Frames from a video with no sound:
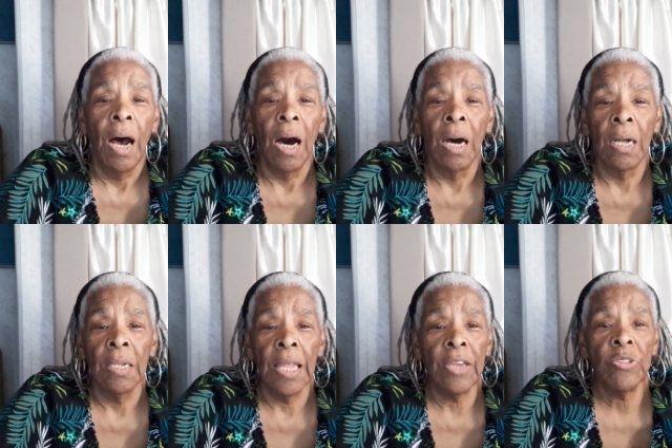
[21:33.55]

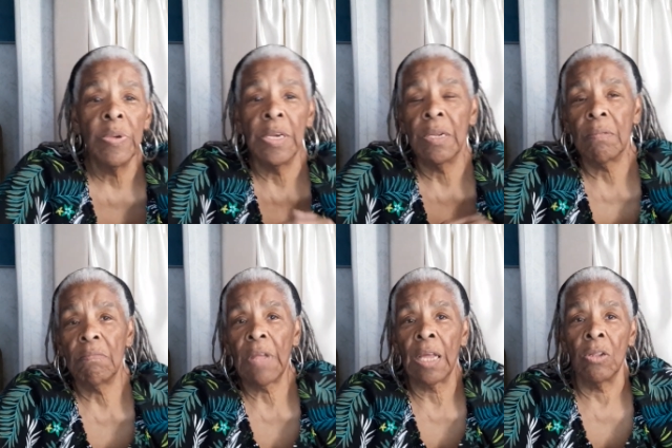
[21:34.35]
Last week
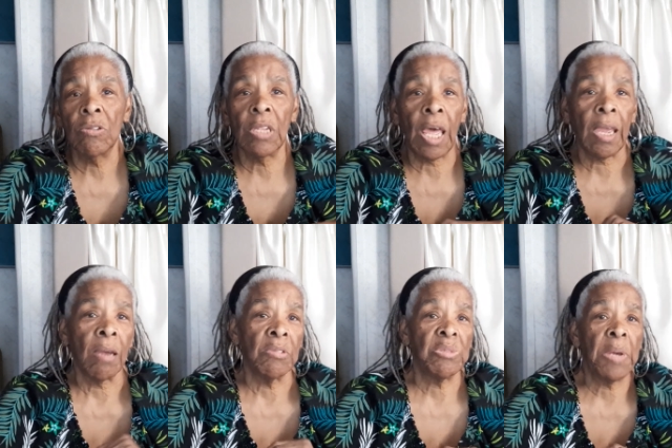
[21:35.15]
I looked like I
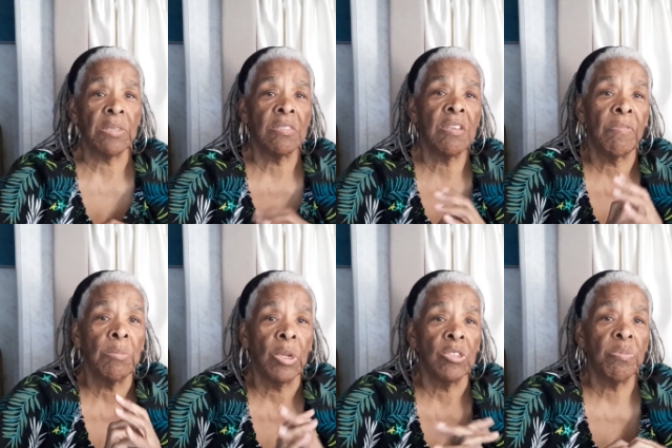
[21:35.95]
was about 7
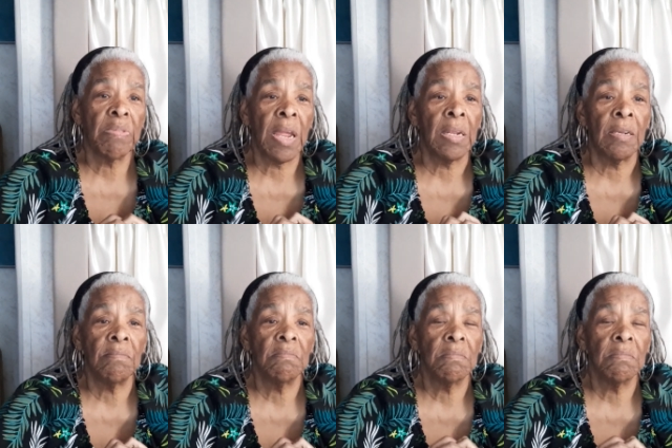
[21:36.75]
months pregnant.